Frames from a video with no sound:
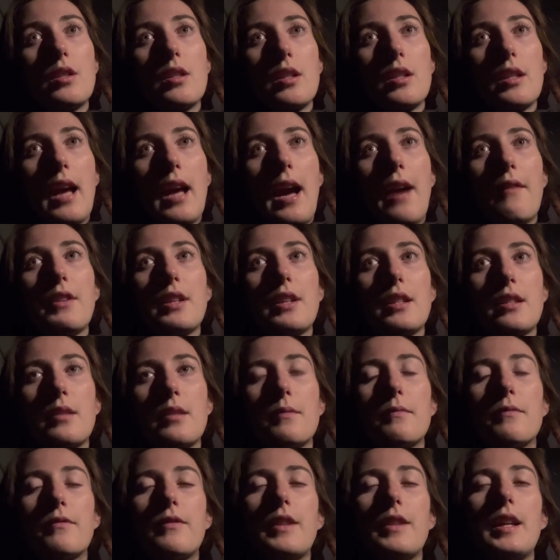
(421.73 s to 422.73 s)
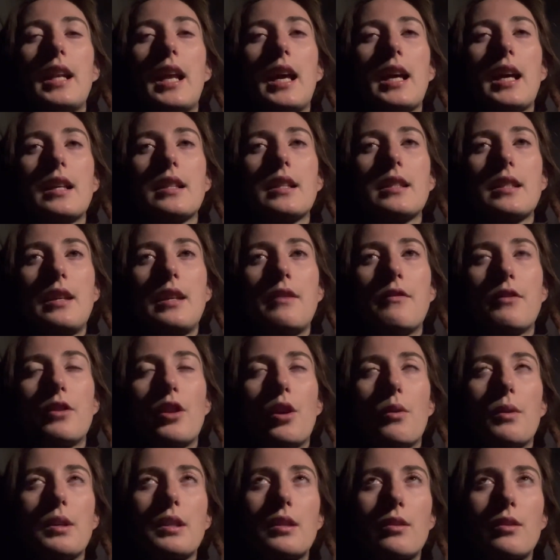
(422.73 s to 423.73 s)
and having some feelings, even
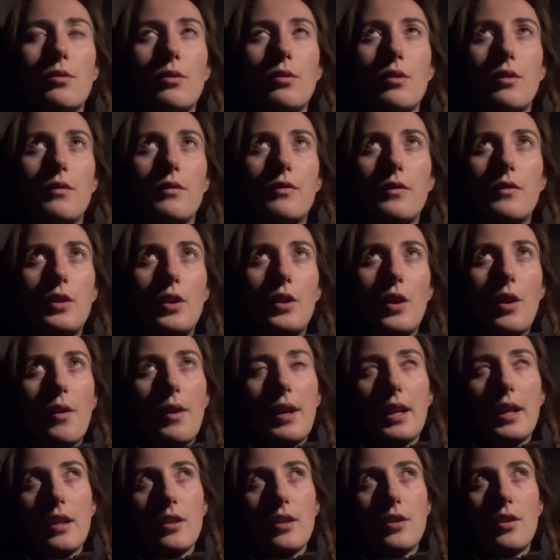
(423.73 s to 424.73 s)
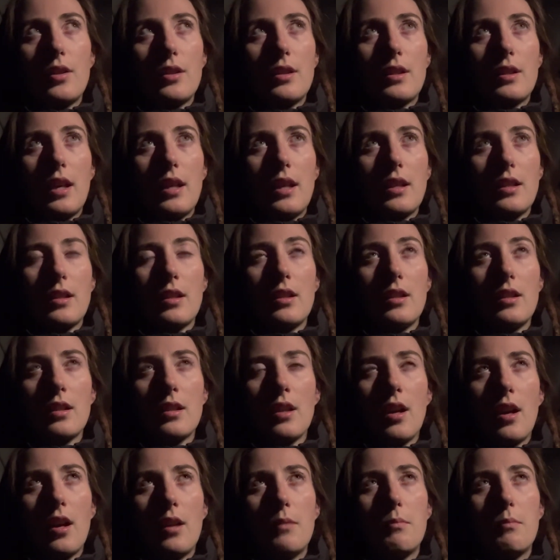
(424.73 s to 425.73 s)
though it's sort of, you know, I guess you could say it's
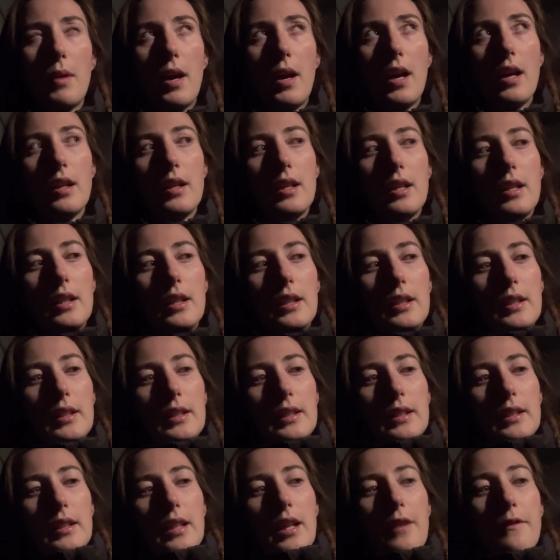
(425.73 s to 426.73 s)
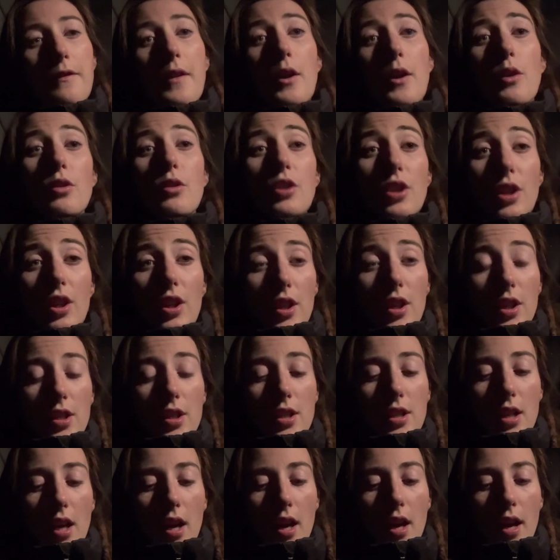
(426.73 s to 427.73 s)
concern, but it felt
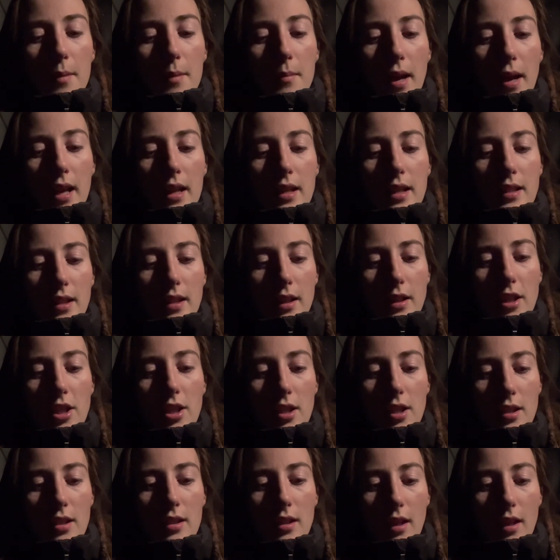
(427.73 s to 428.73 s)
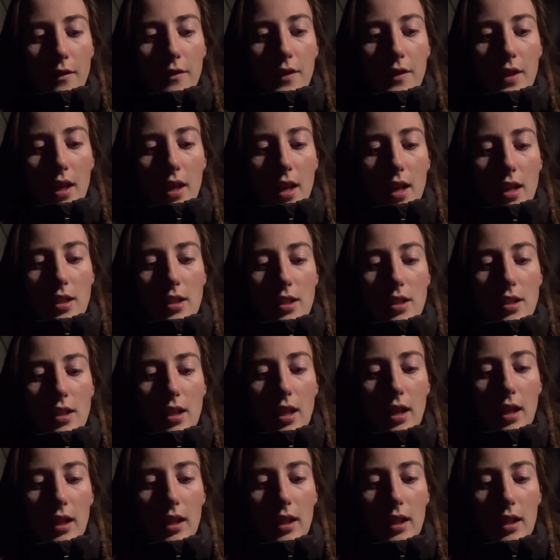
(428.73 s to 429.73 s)
good. And as I finished,
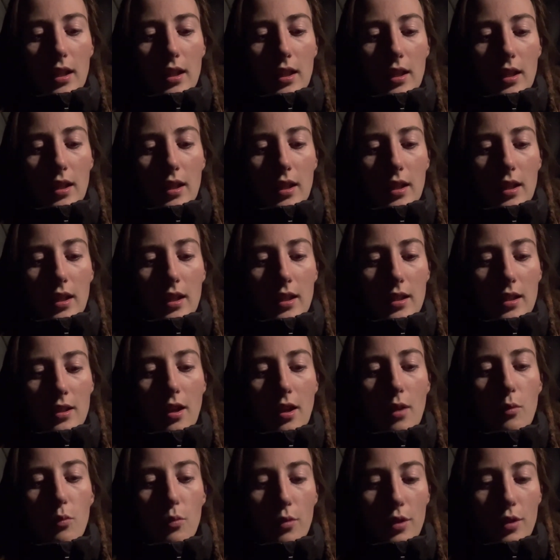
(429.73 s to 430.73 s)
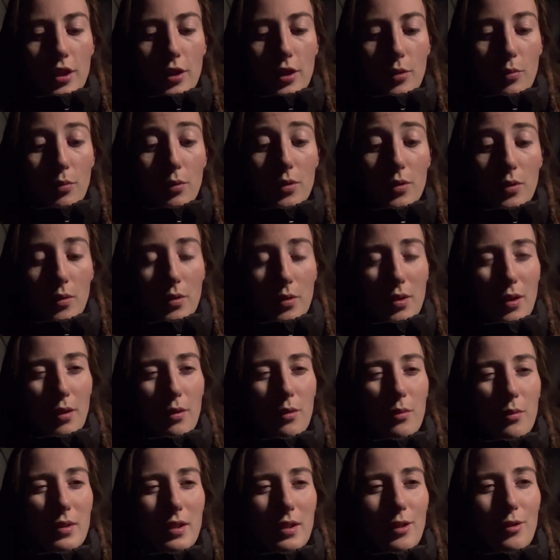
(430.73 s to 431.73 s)
he started walking towards me, which I
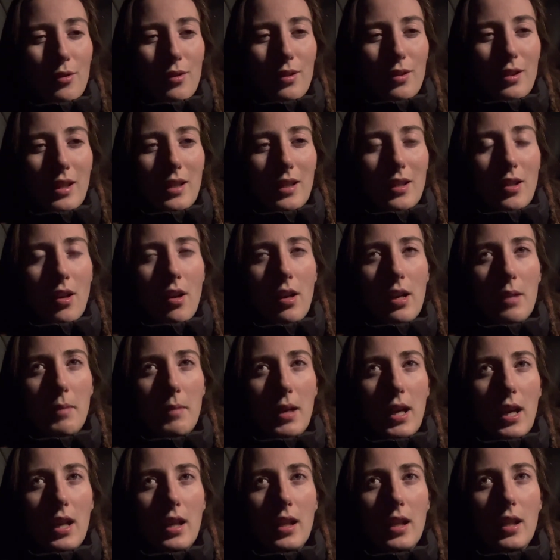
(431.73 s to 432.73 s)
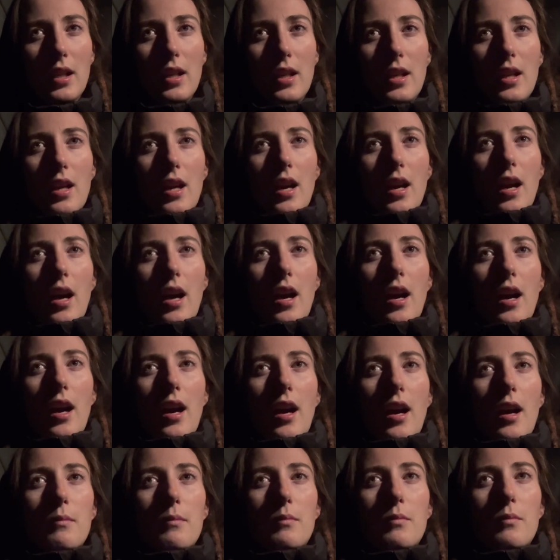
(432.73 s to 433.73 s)
thought was interesting timing.
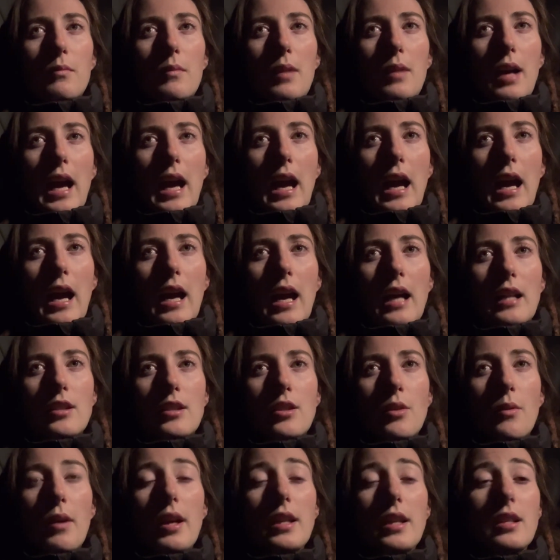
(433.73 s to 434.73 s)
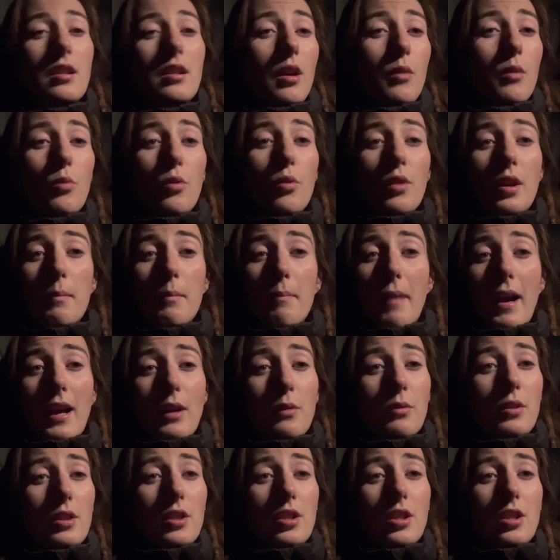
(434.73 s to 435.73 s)
And so I started walking
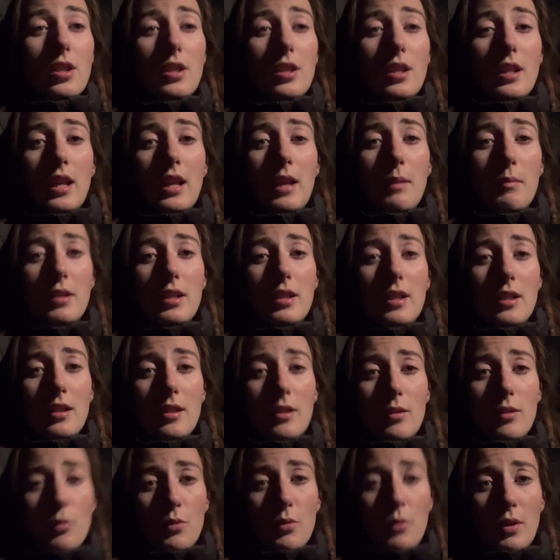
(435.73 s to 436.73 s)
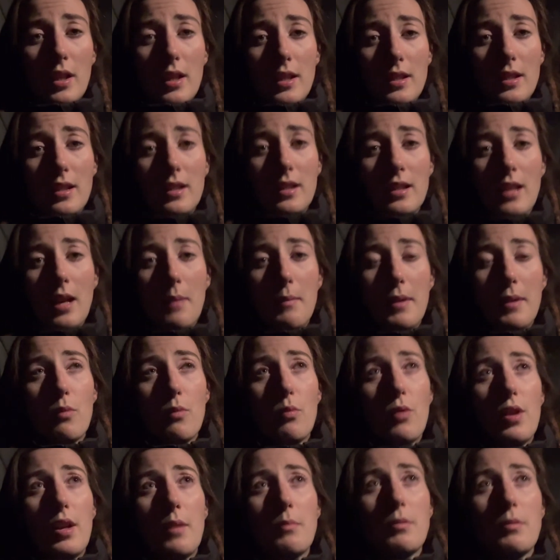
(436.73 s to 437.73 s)
backwards just to keep the distance between us the same. I didn't
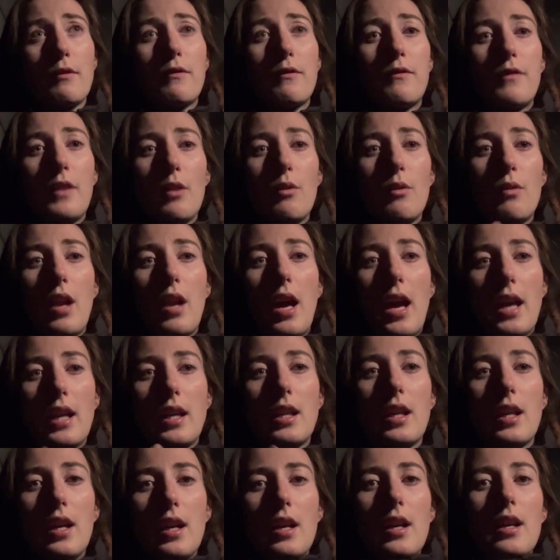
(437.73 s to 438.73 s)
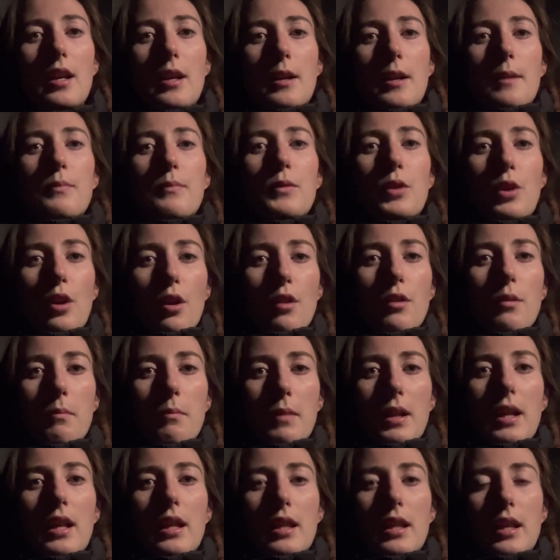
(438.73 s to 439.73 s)
want him to feel like, you know, the
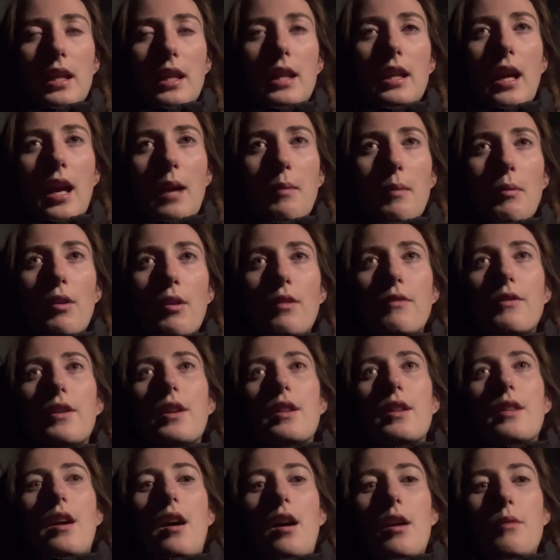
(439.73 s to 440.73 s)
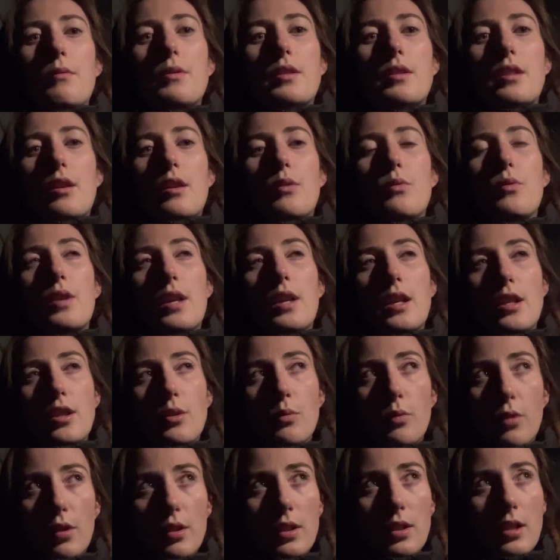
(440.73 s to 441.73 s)
minute that he came over that I was going to walk in
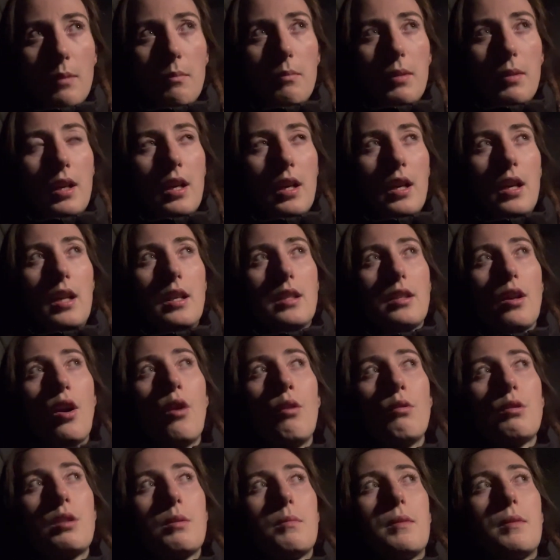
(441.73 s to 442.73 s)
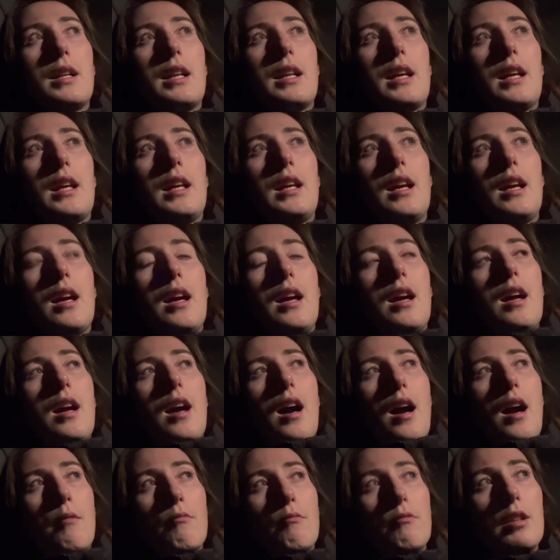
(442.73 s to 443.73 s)
towards him, because ultimately
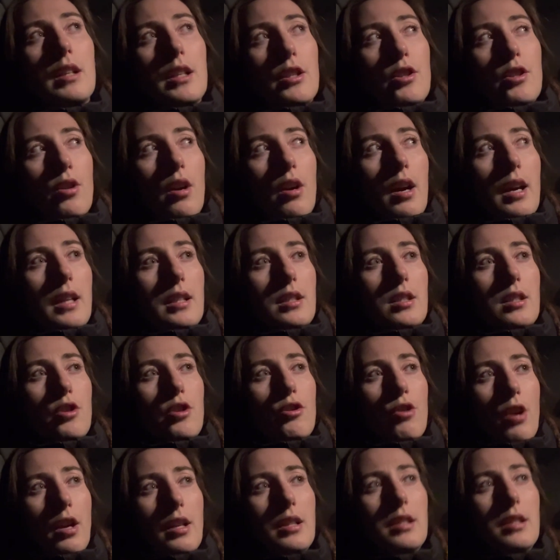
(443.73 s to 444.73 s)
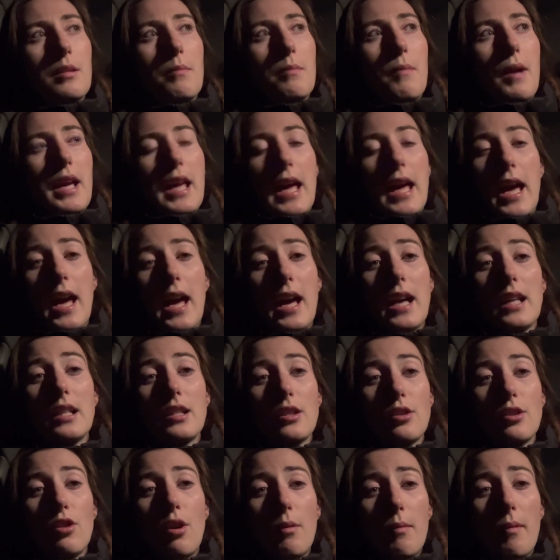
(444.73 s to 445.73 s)
I'm really trying to trust my head
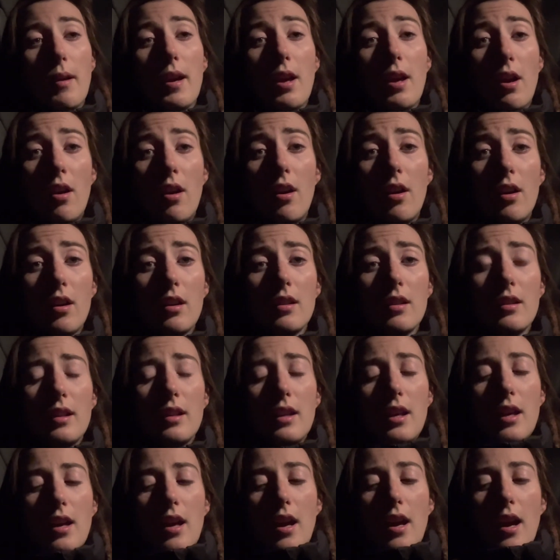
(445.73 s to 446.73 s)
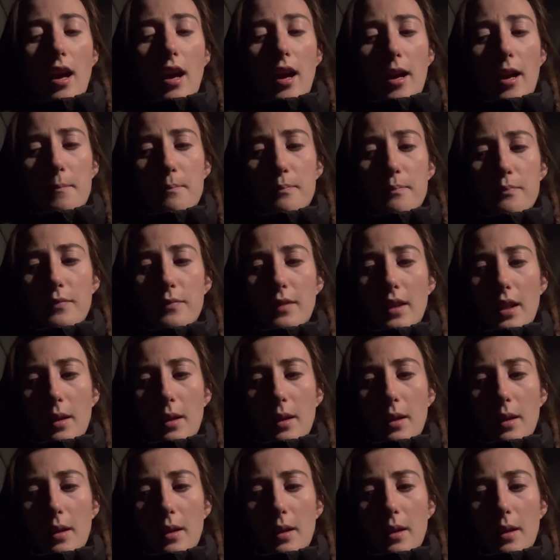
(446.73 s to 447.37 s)
and not my heart. And